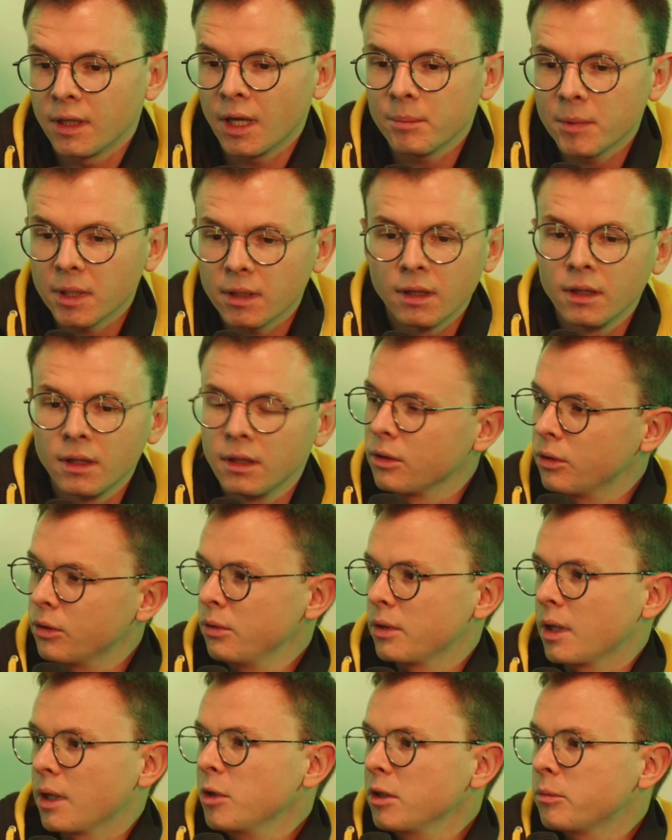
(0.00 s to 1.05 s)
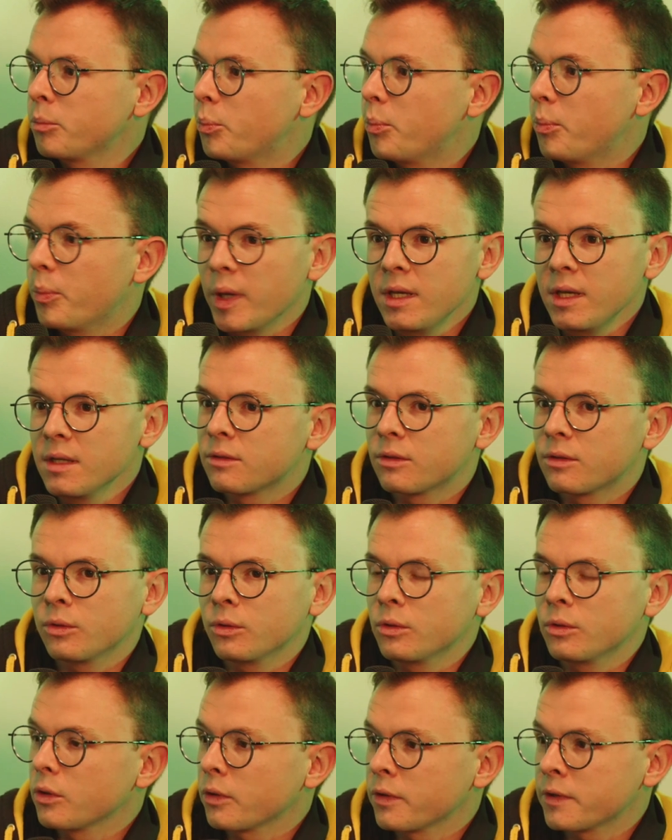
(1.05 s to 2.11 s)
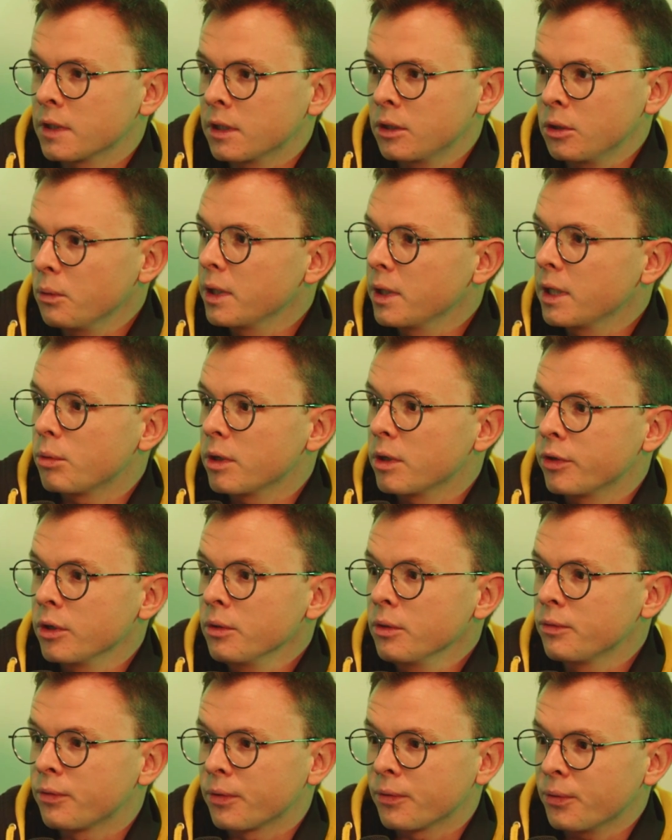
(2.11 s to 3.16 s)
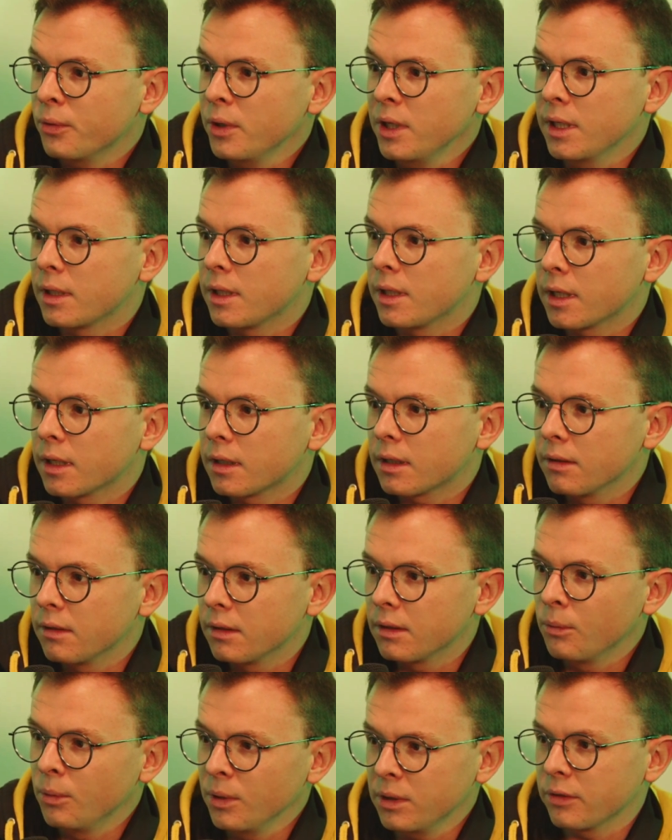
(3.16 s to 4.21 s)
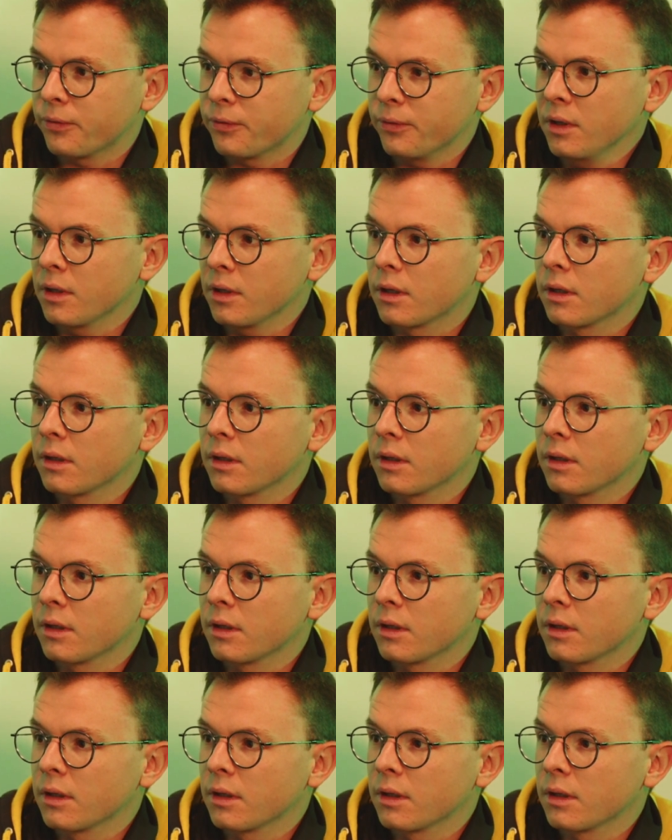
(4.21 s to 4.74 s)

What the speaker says: like, dude, I'm not paid to do your security review for free. Like, what the fuck?